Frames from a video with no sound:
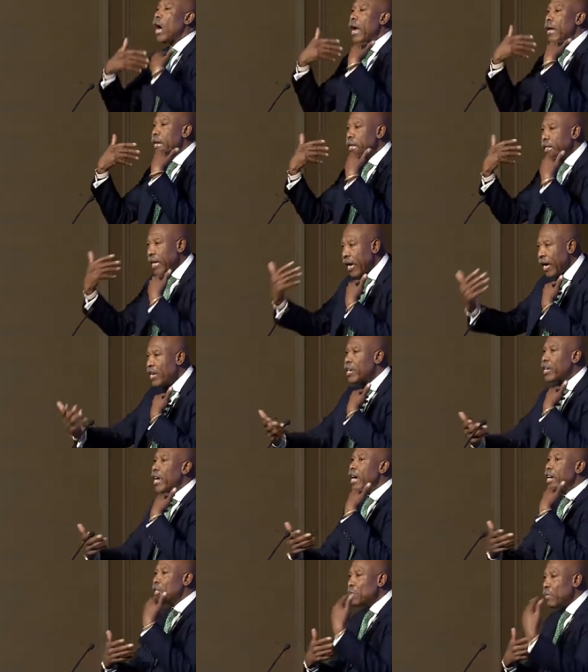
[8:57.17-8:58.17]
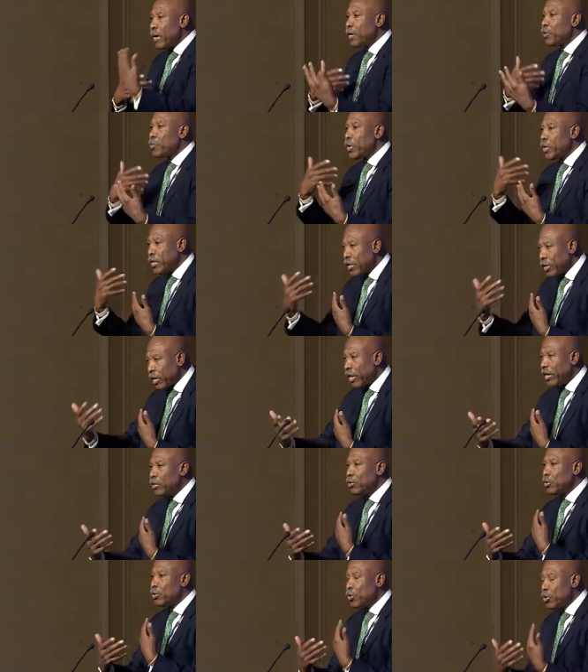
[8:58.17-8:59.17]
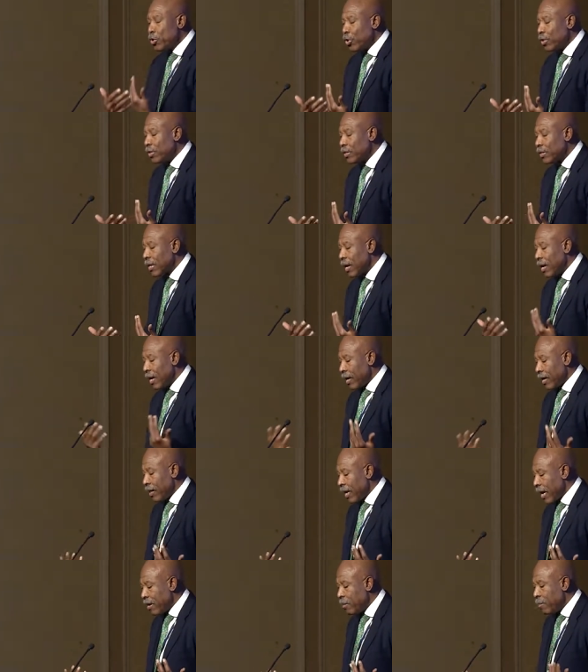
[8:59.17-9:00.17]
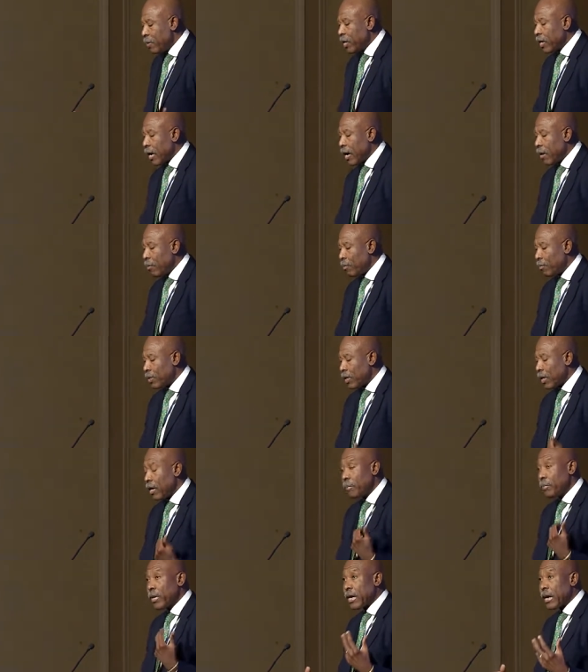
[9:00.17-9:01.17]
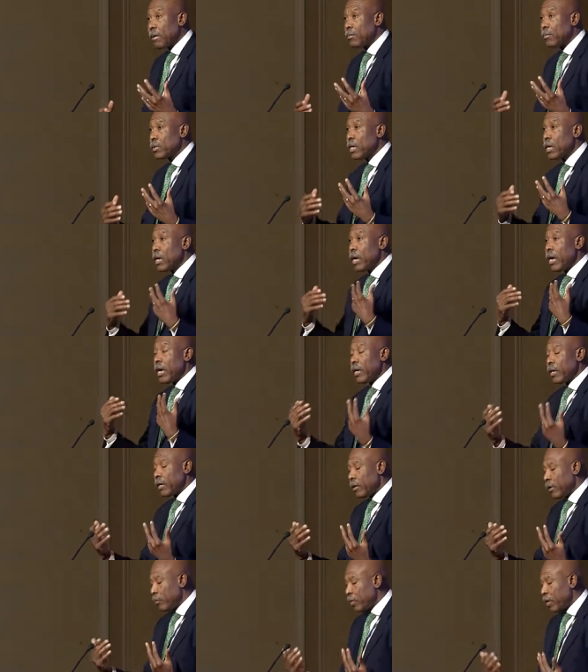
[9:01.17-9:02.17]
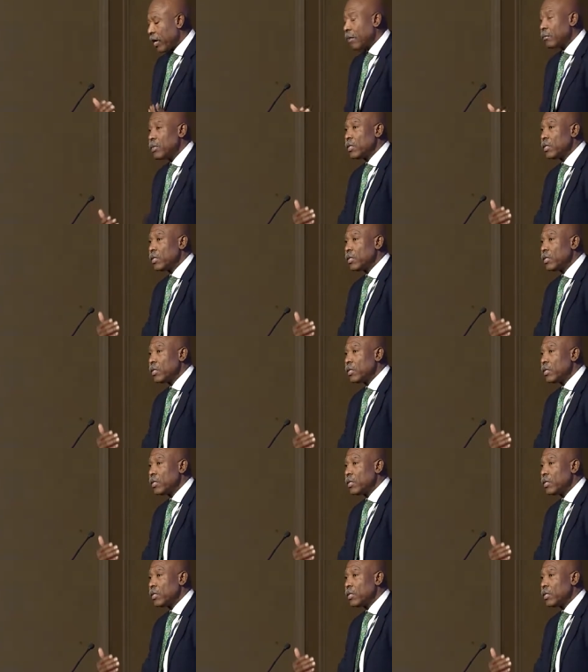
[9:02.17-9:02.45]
I, the engagement with the trade unions then becomes, uh, becomes, uh, uh, becomes